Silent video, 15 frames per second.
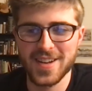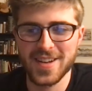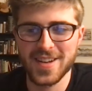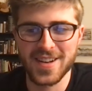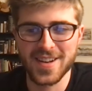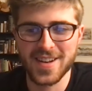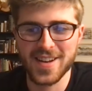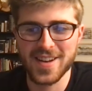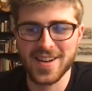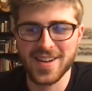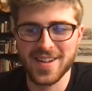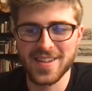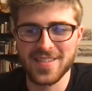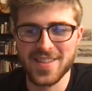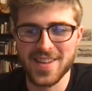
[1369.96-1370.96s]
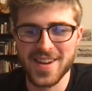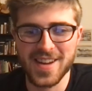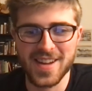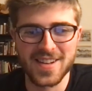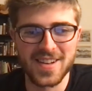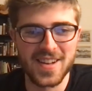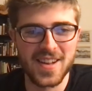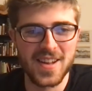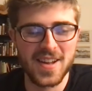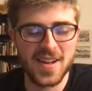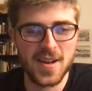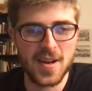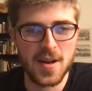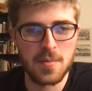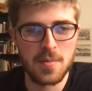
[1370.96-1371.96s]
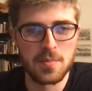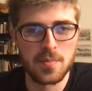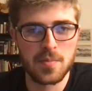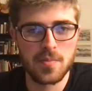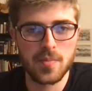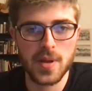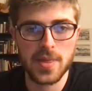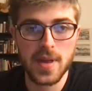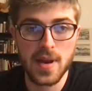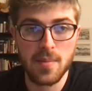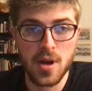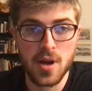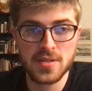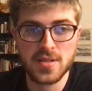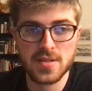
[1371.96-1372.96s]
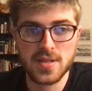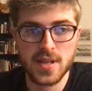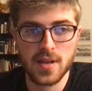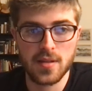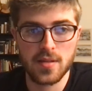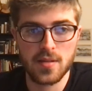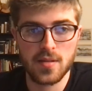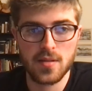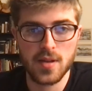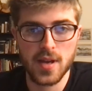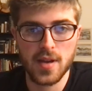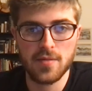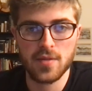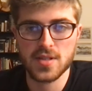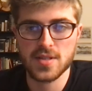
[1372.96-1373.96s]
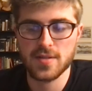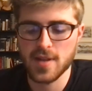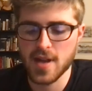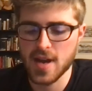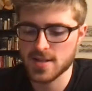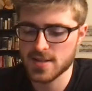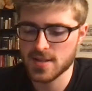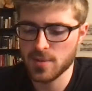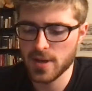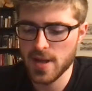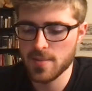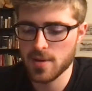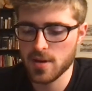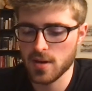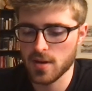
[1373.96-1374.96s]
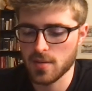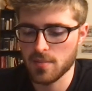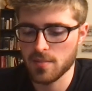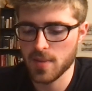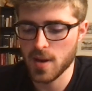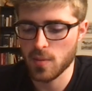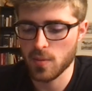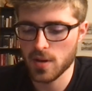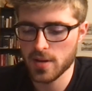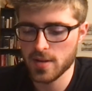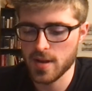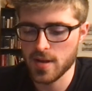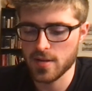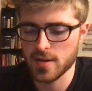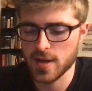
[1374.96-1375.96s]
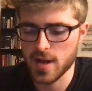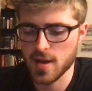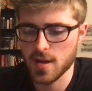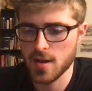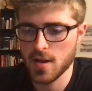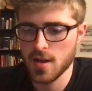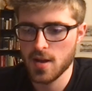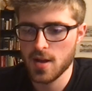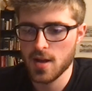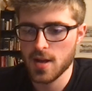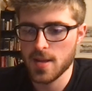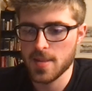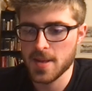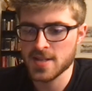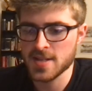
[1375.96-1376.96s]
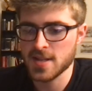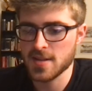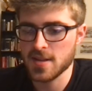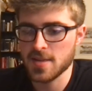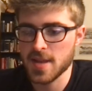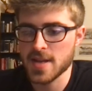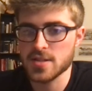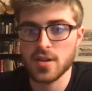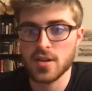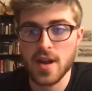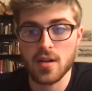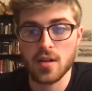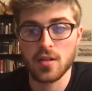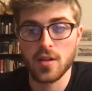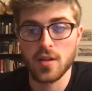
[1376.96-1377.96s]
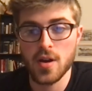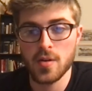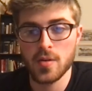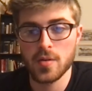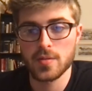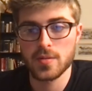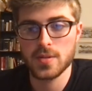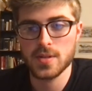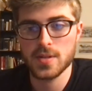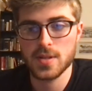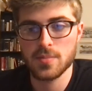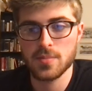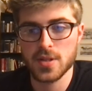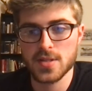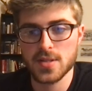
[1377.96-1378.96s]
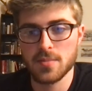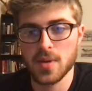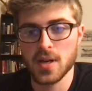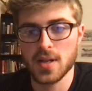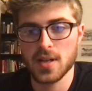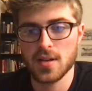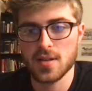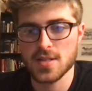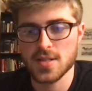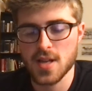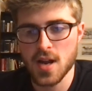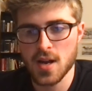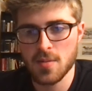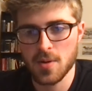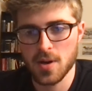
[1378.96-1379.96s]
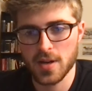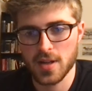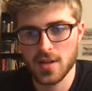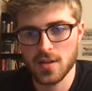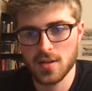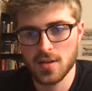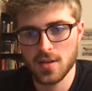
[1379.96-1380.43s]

and all of that. But then I'm also seeing the inverse of that. Someone came into my work the other day, and they said that they took out a loan to put some money into the stock market,